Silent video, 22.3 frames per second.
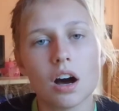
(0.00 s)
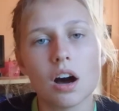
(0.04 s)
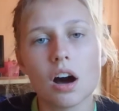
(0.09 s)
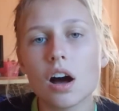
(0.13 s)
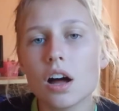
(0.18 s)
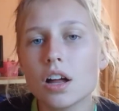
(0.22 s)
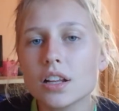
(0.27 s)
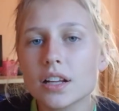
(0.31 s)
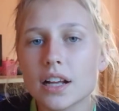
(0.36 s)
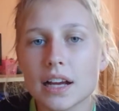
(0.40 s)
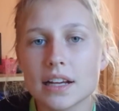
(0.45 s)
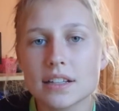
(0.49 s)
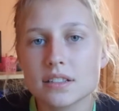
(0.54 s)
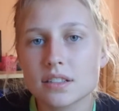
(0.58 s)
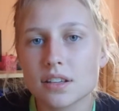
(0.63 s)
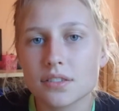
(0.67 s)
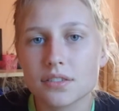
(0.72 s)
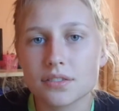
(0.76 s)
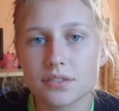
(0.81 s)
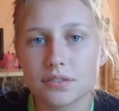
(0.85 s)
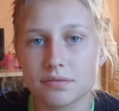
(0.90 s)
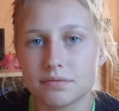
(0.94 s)
all
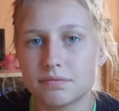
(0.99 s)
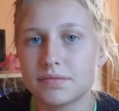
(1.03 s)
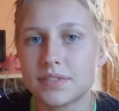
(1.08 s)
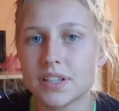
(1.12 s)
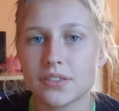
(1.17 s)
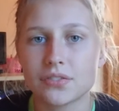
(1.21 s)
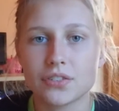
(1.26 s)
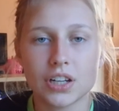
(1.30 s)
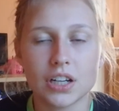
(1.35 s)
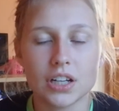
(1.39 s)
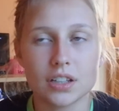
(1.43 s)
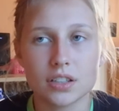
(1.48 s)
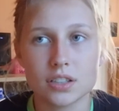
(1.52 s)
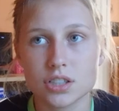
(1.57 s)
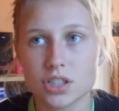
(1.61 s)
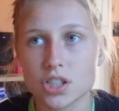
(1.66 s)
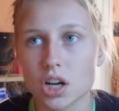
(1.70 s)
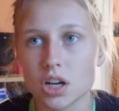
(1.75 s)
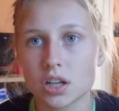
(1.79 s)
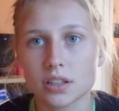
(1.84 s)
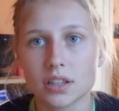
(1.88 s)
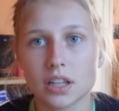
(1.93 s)
kinds of
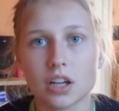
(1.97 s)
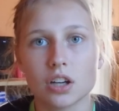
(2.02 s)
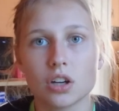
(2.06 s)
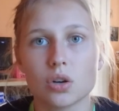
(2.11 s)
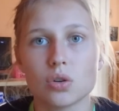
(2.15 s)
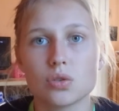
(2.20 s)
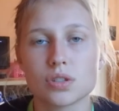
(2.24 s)
different junk that